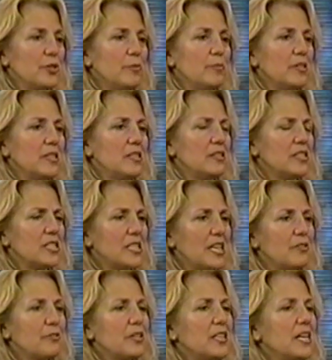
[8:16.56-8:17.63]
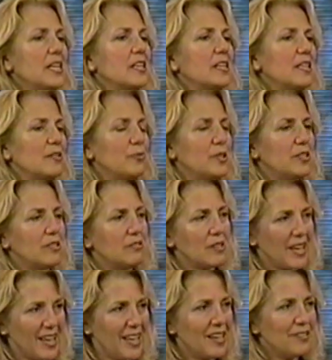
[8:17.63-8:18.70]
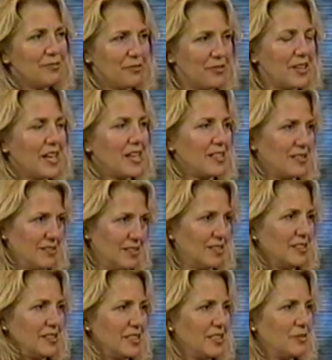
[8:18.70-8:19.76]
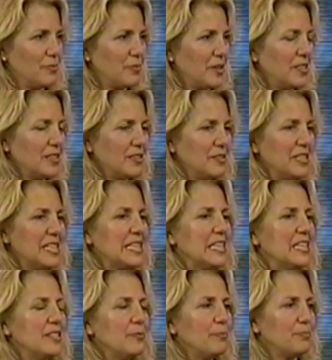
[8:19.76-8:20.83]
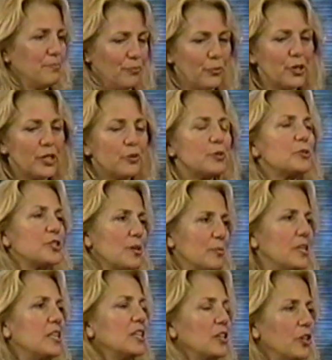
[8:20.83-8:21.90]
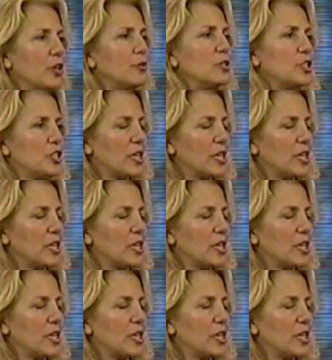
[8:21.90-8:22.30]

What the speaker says: treatment. In the state of Connecticut, we don't have that in where somebody can go and